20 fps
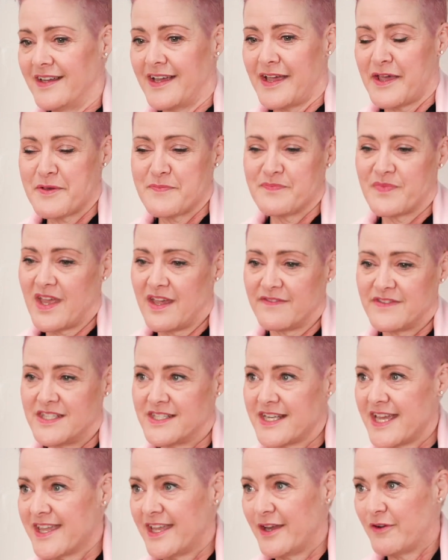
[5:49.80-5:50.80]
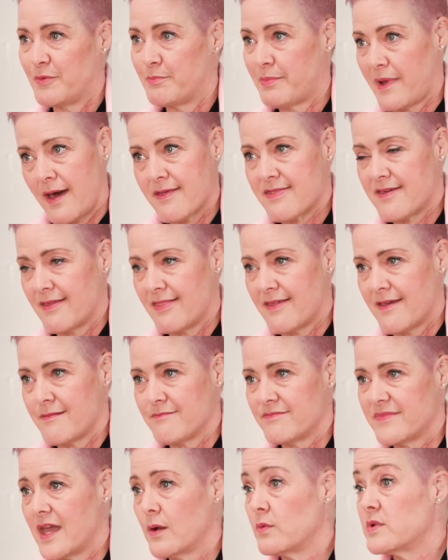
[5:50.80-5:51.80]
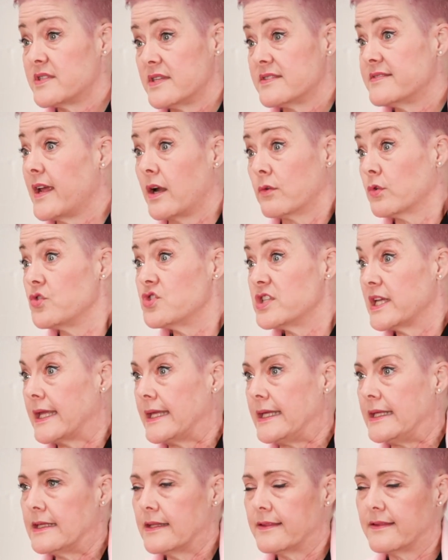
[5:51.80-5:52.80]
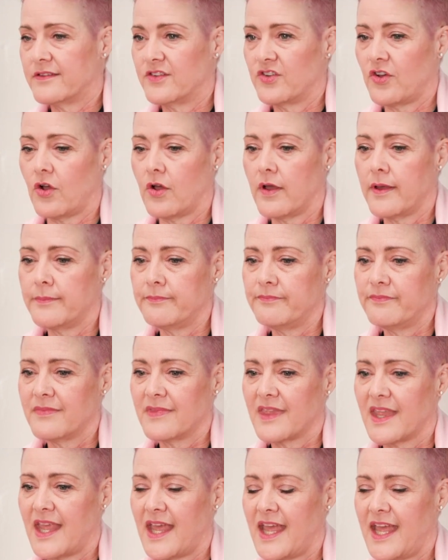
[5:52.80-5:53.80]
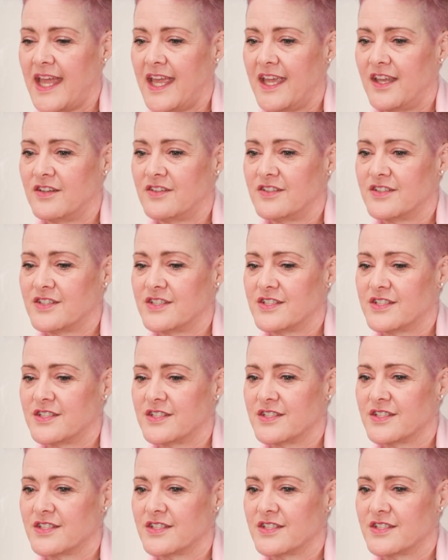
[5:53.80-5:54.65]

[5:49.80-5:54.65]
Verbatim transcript: um, at the daycare and bathing them. That was just our routine at the time. And